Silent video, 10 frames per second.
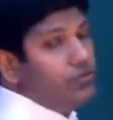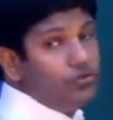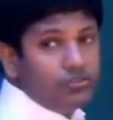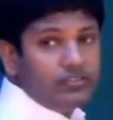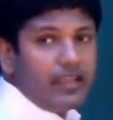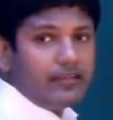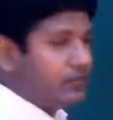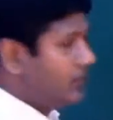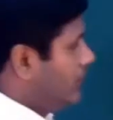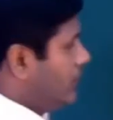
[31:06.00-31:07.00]
two
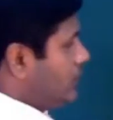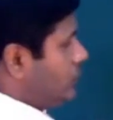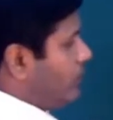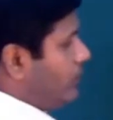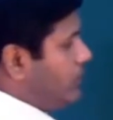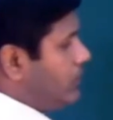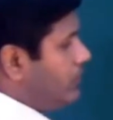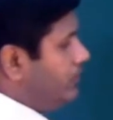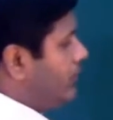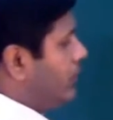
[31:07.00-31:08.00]
sets. So what we
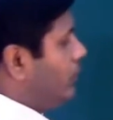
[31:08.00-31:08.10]
do?